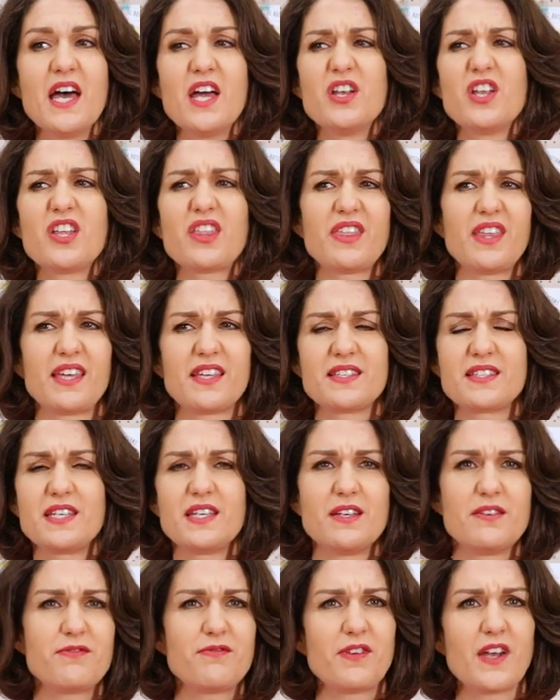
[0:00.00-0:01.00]
Nothing
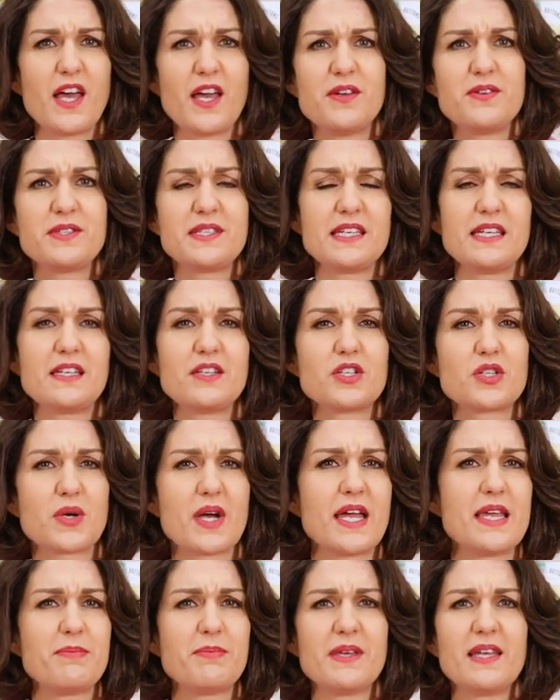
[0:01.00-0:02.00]
too floaty and
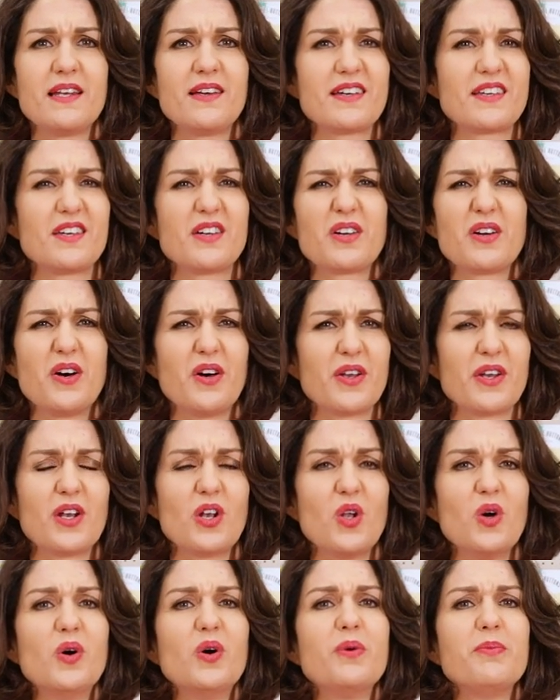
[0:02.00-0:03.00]
drapey like a
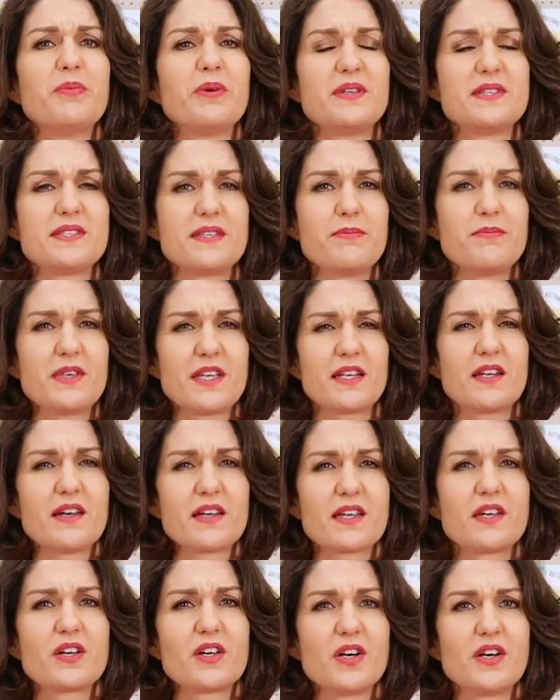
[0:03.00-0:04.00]
cotton lawn, but something
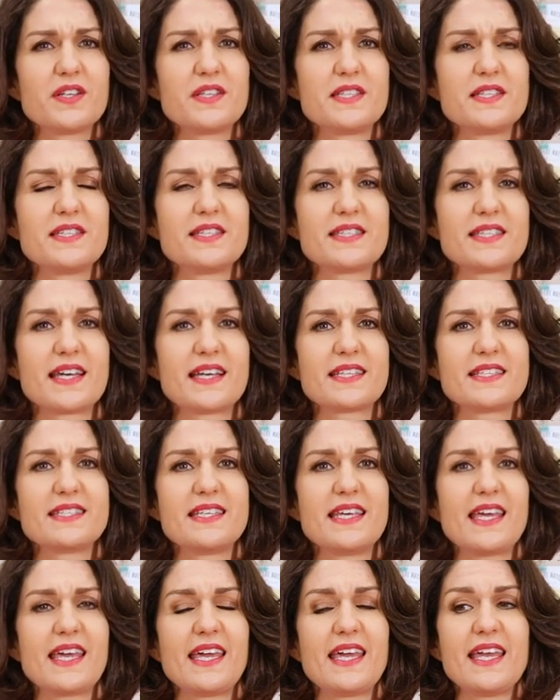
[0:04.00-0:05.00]
like a cotton
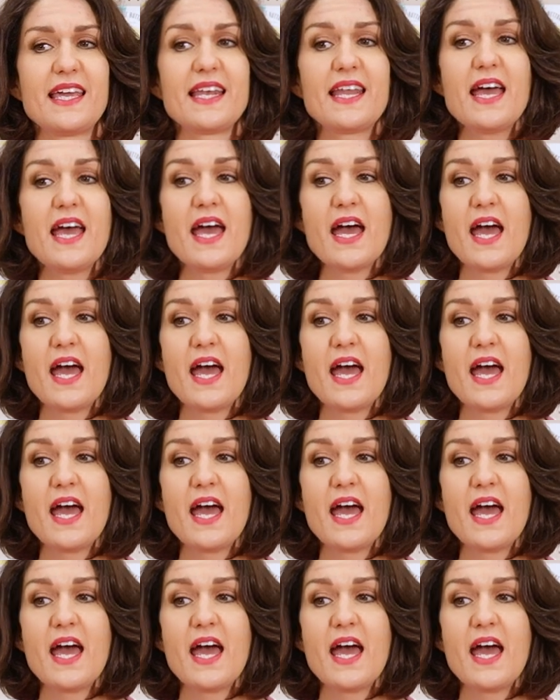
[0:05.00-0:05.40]
sateen.